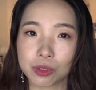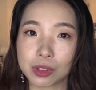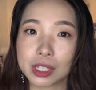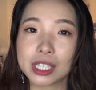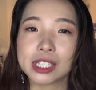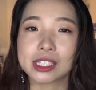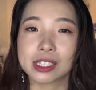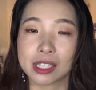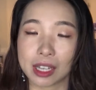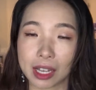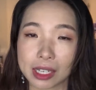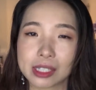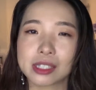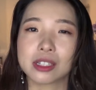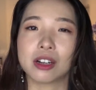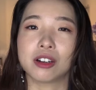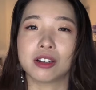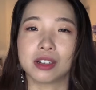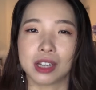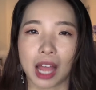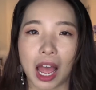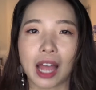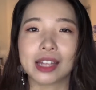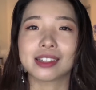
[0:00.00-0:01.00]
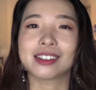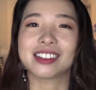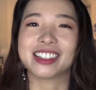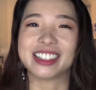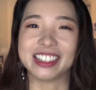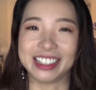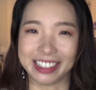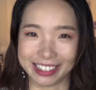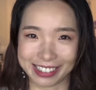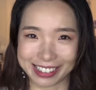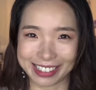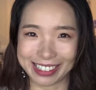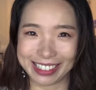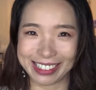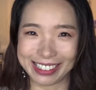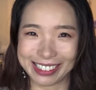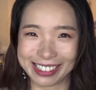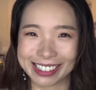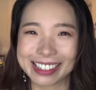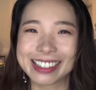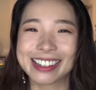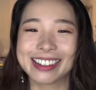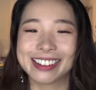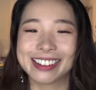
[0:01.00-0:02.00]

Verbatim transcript: these tests are not easy.